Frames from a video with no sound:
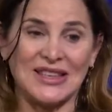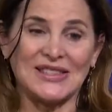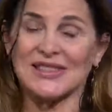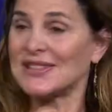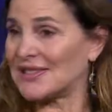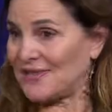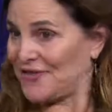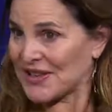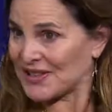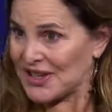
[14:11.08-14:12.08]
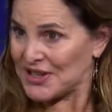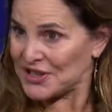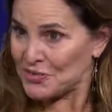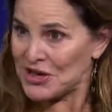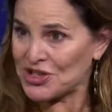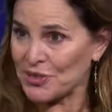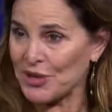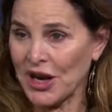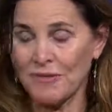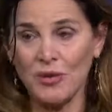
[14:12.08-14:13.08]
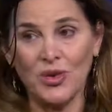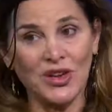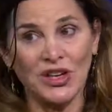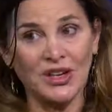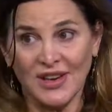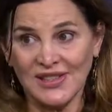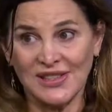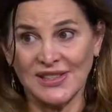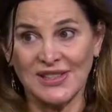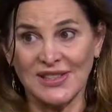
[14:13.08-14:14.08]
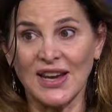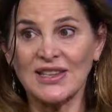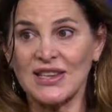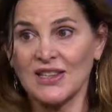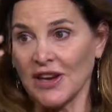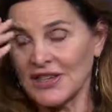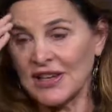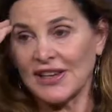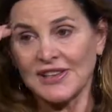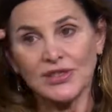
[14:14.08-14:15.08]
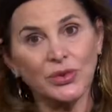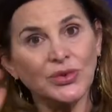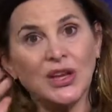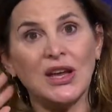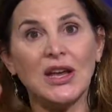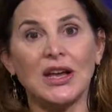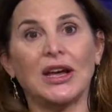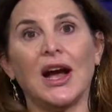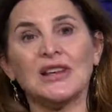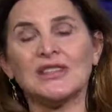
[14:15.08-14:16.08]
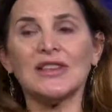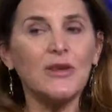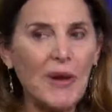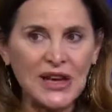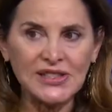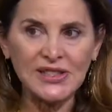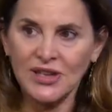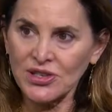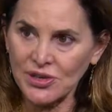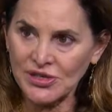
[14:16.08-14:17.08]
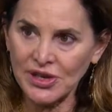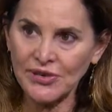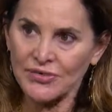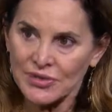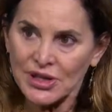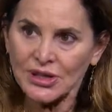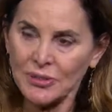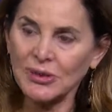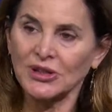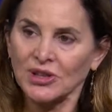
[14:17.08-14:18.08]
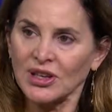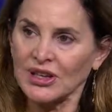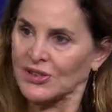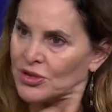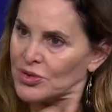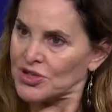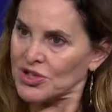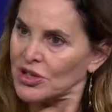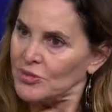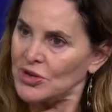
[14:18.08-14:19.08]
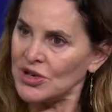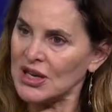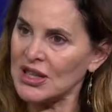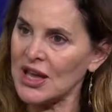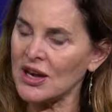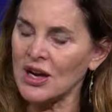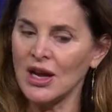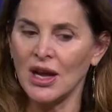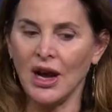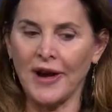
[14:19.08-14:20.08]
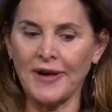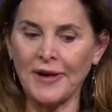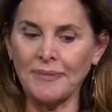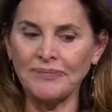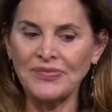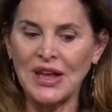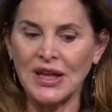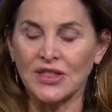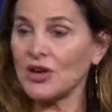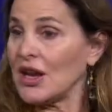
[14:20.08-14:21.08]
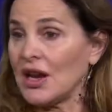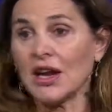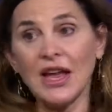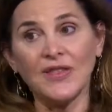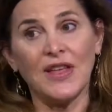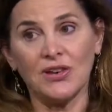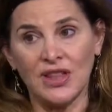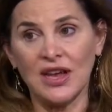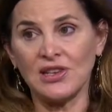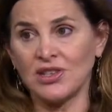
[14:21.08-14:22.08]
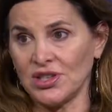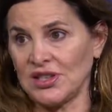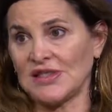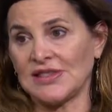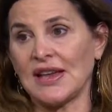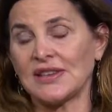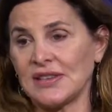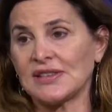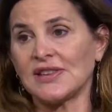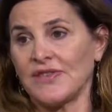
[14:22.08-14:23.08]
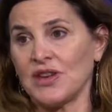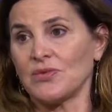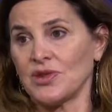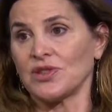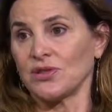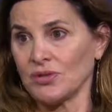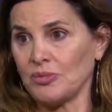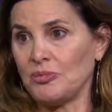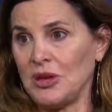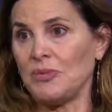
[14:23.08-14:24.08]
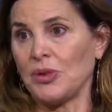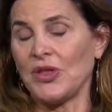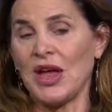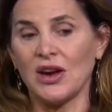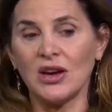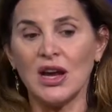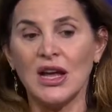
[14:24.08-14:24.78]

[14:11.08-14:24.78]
This is fascinating to me, Jim, and I've been working in Gaza since 1990, and it's only, I'd say, in the past 10 years that I've really been looking at the Christian community there. They are the ancient descendants of the original people there.